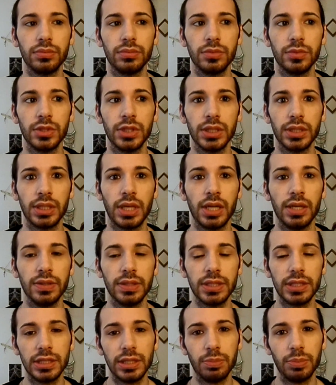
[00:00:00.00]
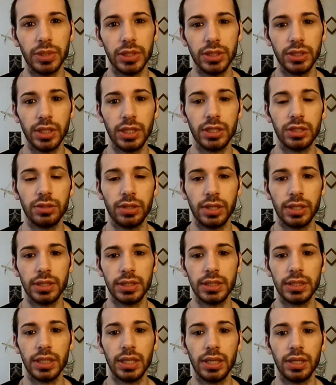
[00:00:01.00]
just kind of slip into that trance
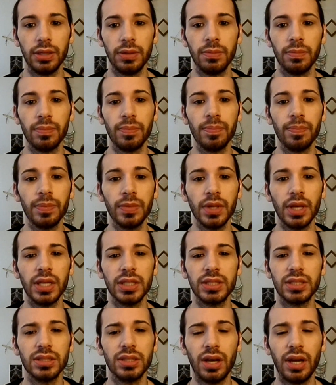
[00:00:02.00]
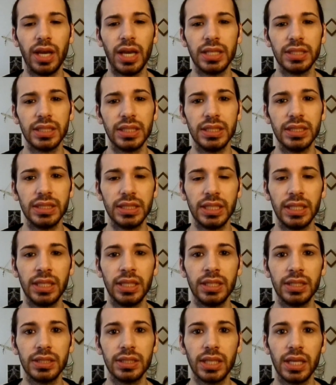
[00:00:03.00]
state. It's not as
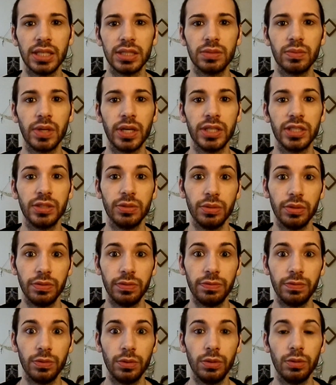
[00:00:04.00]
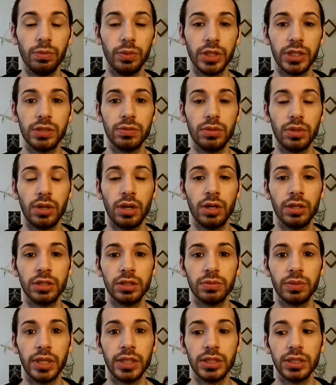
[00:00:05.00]
intense as when I do a full ritual
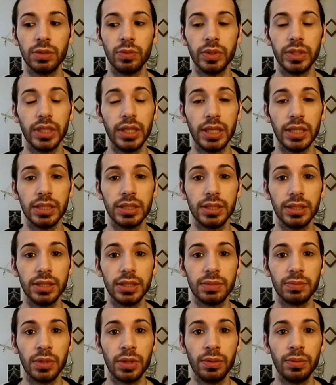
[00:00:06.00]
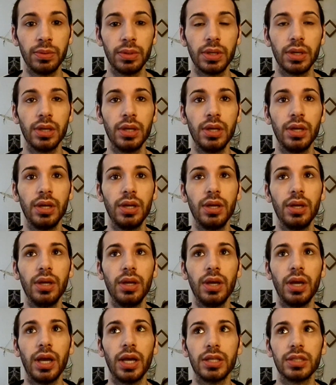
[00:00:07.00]
conjuration with the incense smoke,
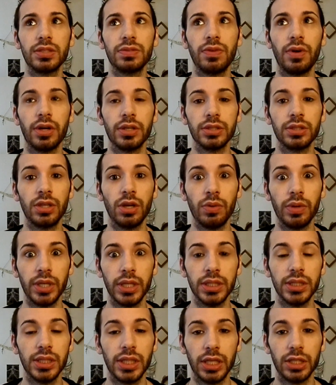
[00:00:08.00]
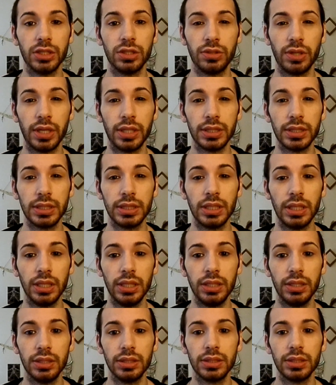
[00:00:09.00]
as far as going into that trance
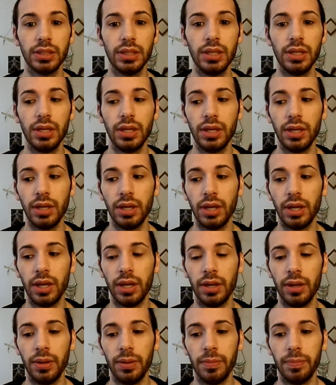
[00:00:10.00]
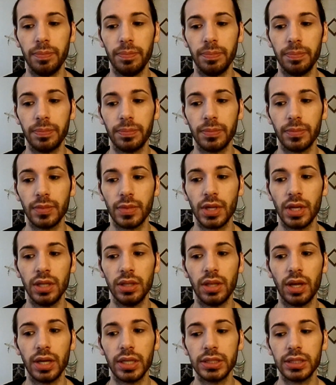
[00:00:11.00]
state. A
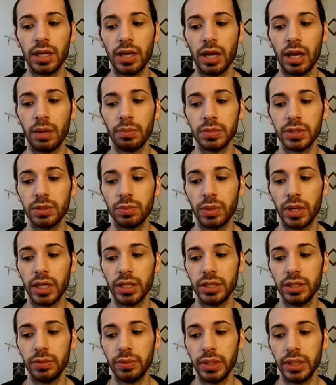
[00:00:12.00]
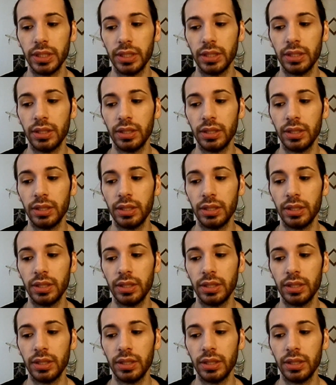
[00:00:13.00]
lot of times when I do it